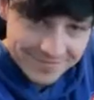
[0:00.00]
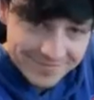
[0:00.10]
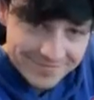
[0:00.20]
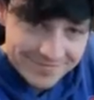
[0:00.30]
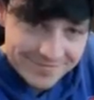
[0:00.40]

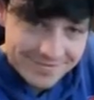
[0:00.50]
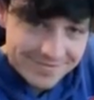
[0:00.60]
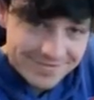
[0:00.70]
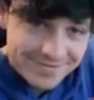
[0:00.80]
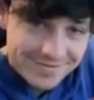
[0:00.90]

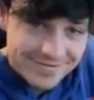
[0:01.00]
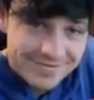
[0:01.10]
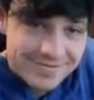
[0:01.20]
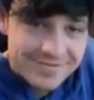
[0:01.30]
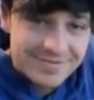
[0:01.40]

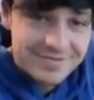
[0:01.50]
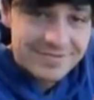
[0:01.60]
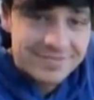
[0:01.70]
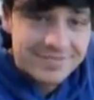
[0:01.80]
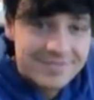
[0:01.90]

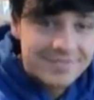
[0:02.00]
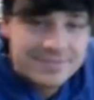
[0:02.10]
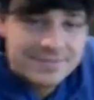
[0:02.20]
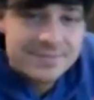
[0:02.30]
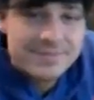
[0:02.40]

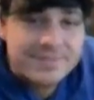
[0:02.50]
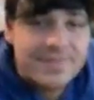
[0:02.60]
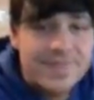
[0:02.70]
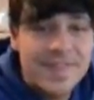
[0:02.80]
No one is speaking in this clip.